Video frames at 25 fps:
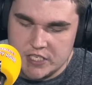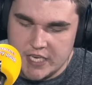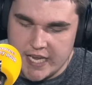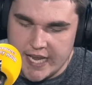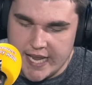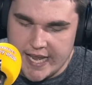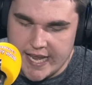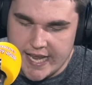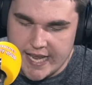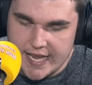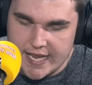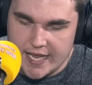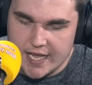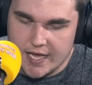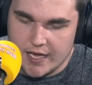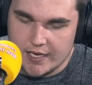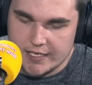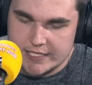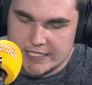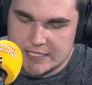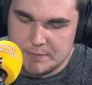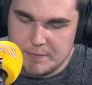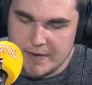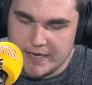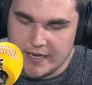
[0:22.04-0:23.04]
year,
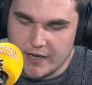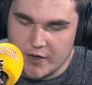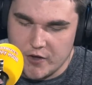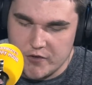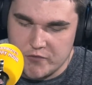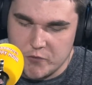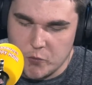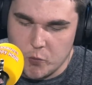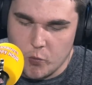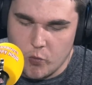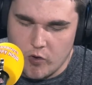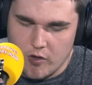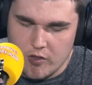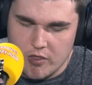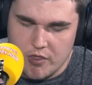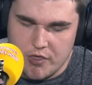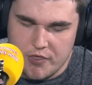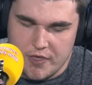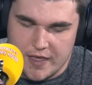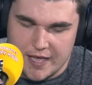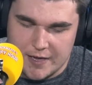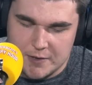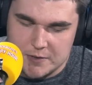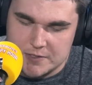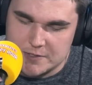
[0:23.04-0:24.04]
I spent over
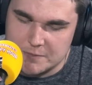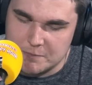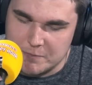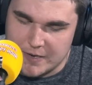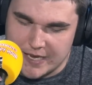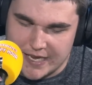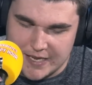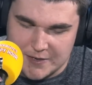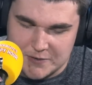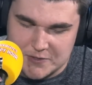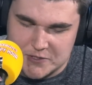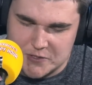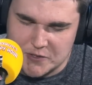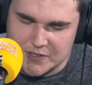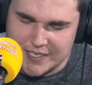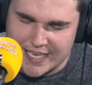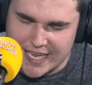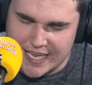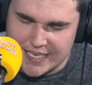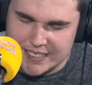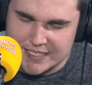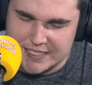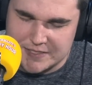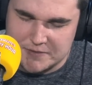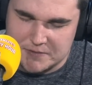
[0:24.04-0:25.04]
£1,000 on
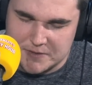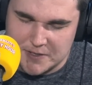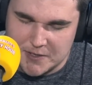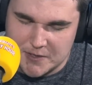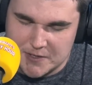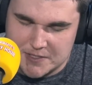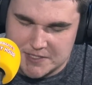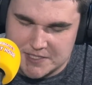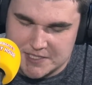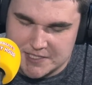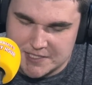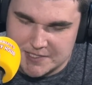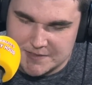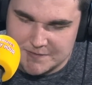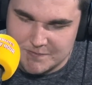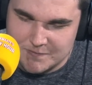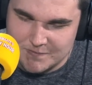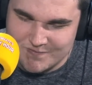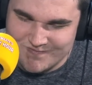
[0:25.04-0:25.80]
candy floss.